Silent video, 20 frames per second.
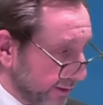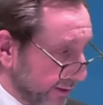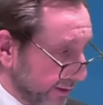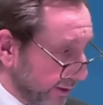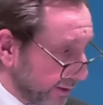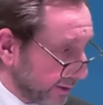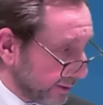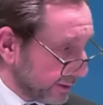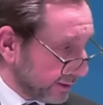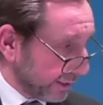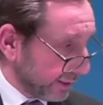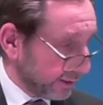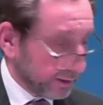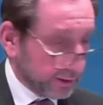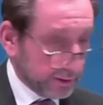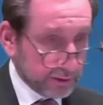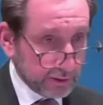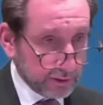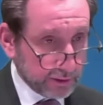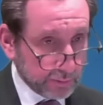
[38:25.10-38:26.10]
and understanding
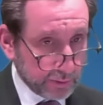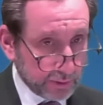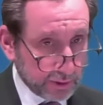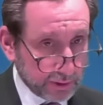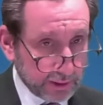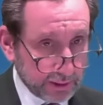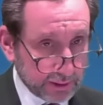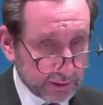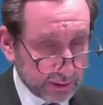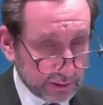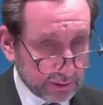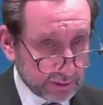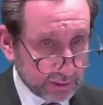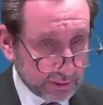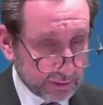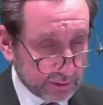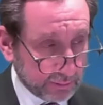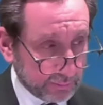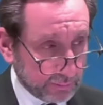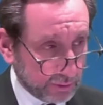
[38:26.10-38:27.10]
issues with the testing
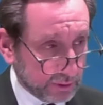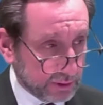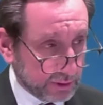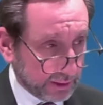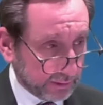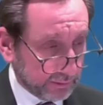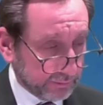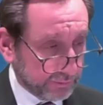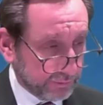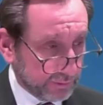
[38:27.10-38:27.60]
system yourself?